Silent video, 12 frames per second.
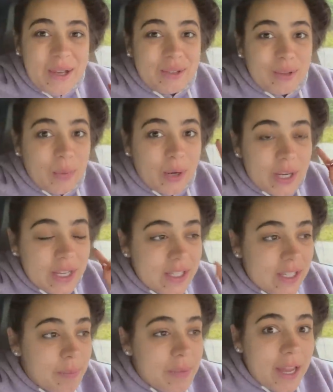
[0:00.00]
So we're going to
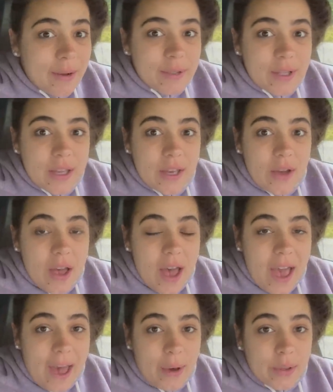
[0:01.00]
zip down to the
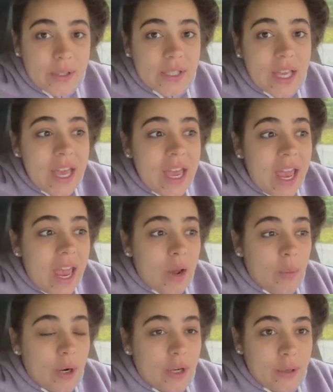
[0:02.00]
house
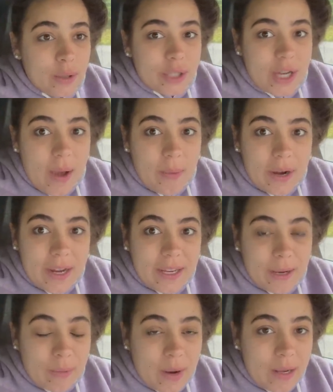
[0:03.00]
and we're going to go shower and
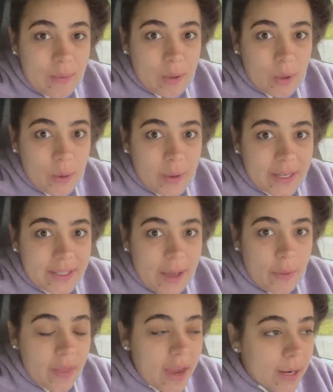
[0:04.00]
get ready real quick
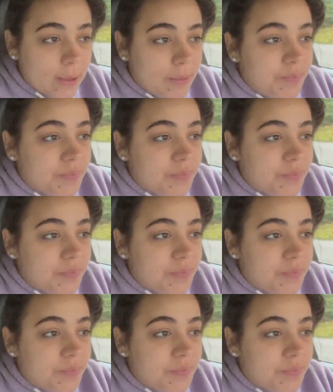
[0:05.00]
down there.